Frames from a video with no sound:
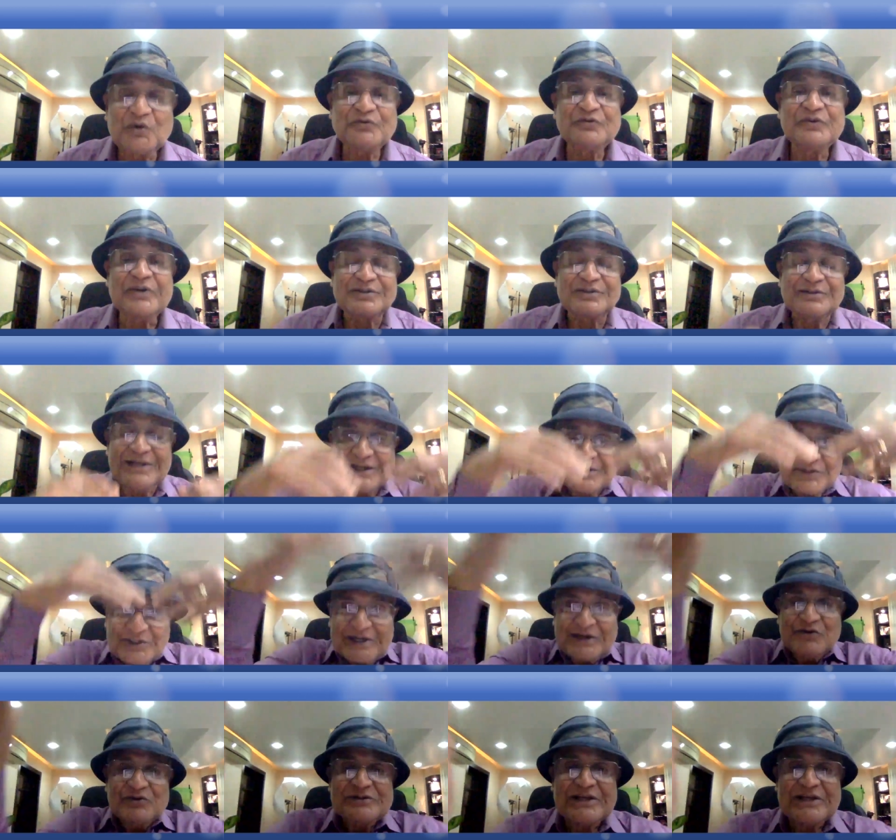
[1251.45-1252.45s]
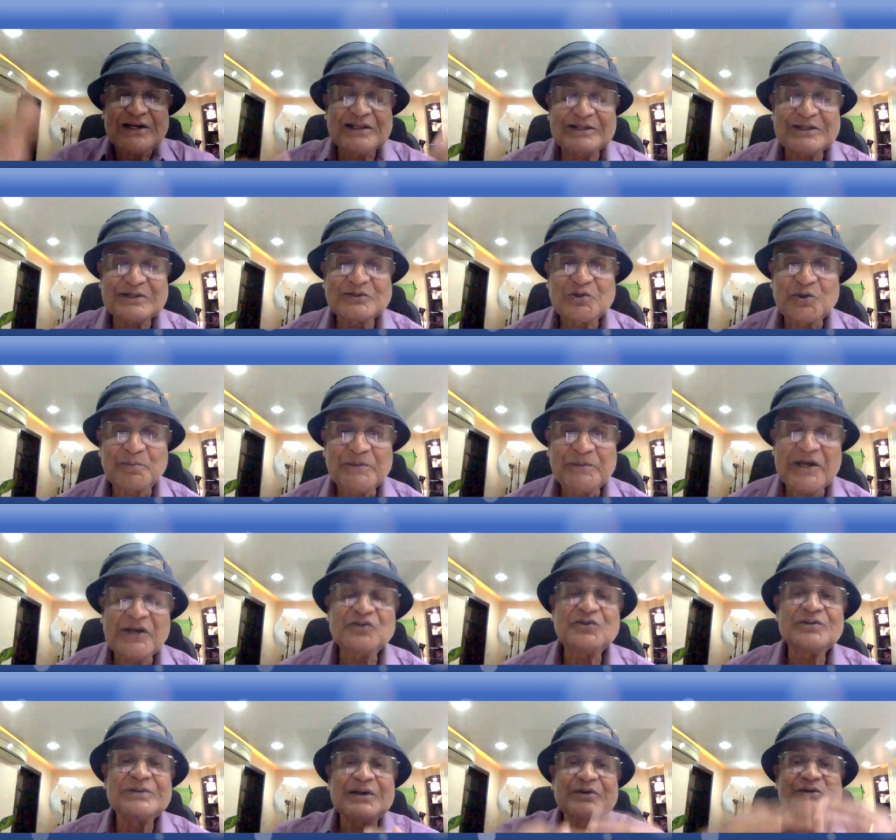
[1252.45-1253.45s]
proving that there is another
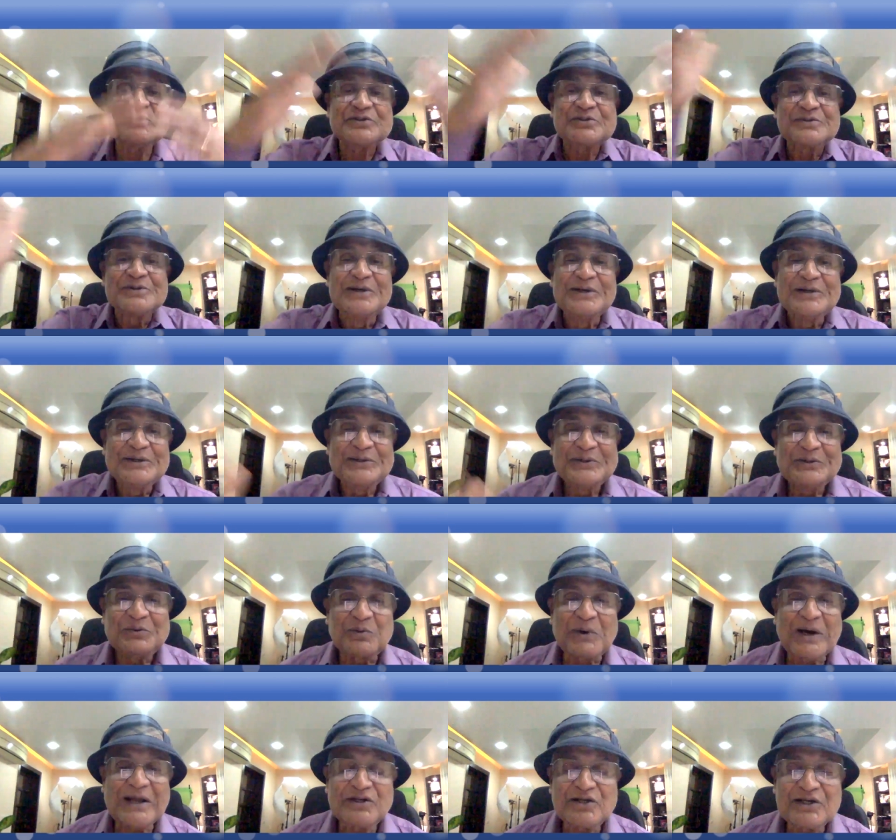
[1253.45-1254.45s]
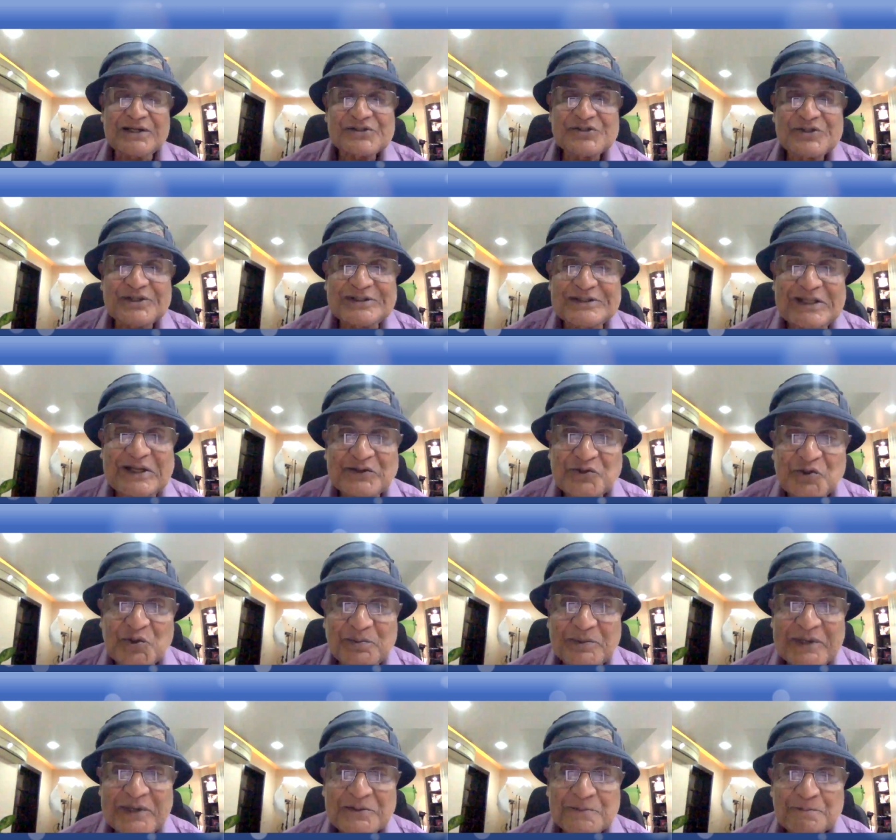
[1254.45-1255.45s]
domain, there is oneness in that
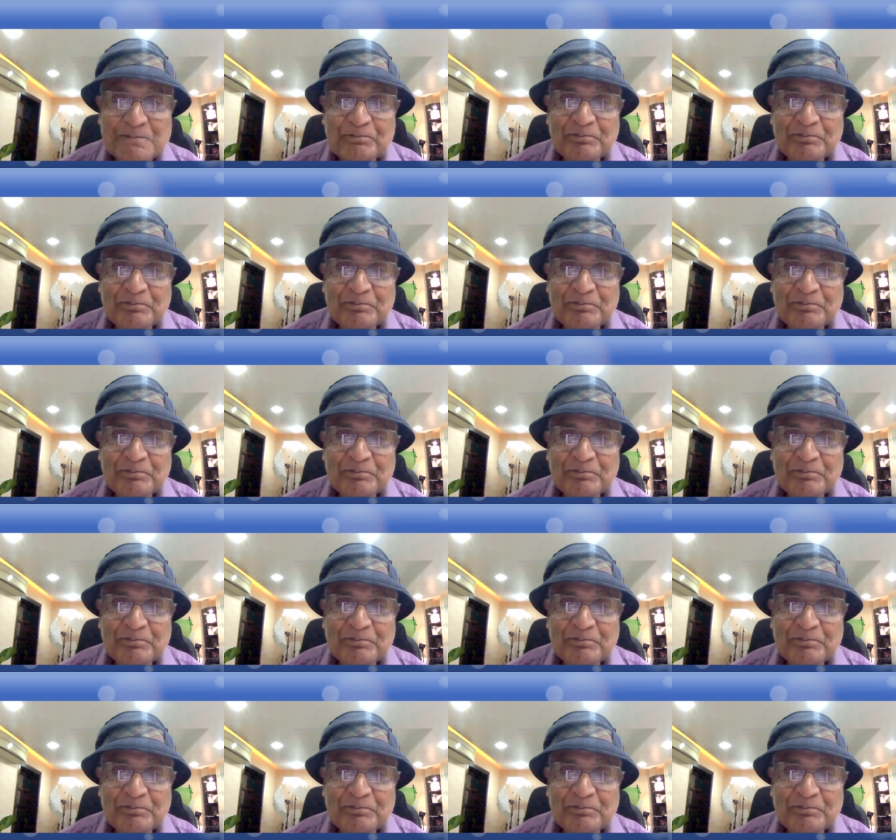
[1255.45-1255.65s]
domain.